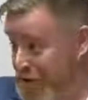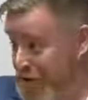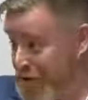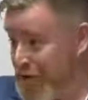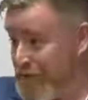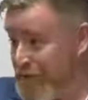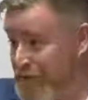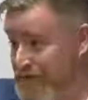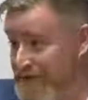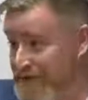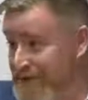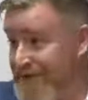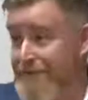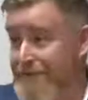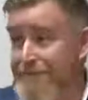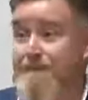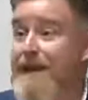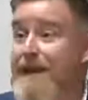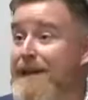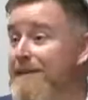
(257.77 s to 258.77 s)
groups,
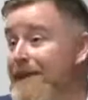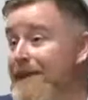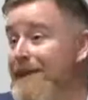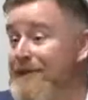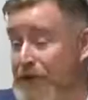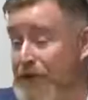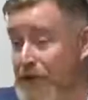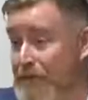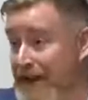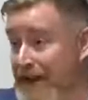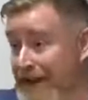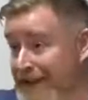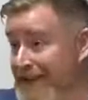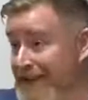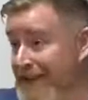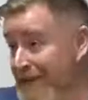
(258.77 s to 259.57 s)
maybe too many.